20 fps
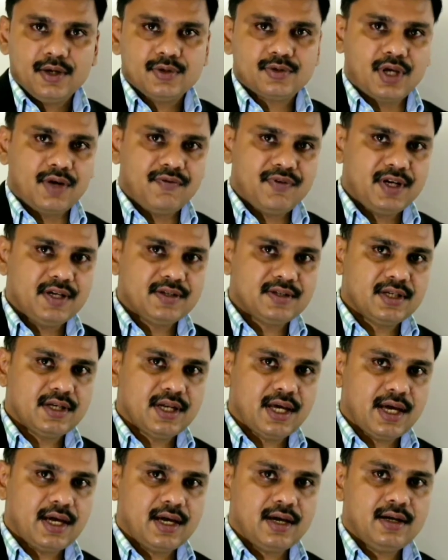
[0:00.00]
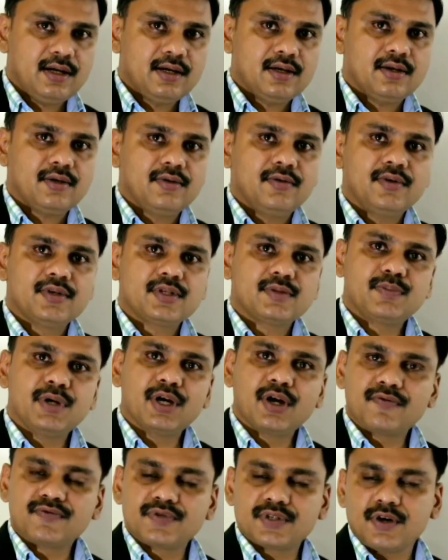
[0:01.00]
So if it is in air,
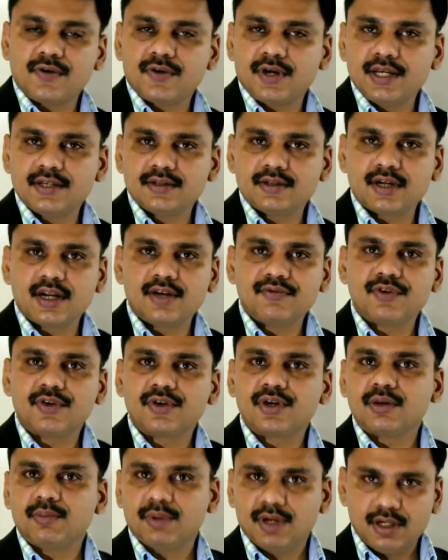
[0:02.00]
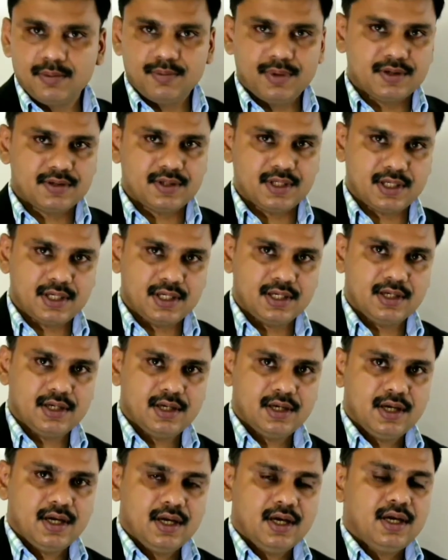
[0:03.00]
speed of sound is 340 meter per second.
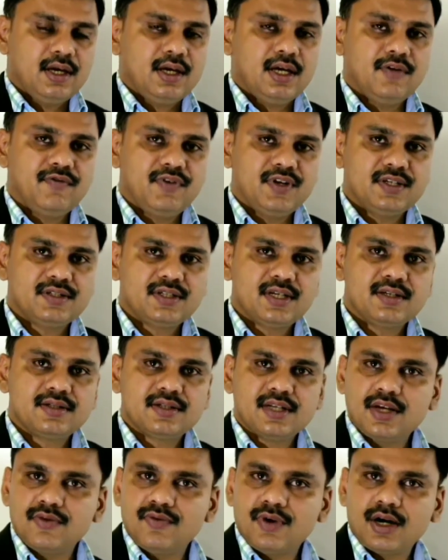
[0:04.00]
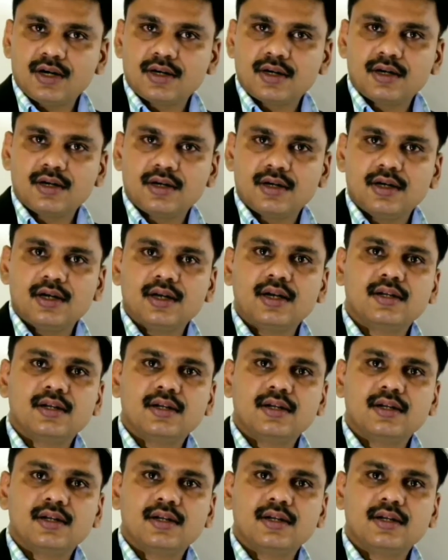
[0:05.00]
If it is in seawater,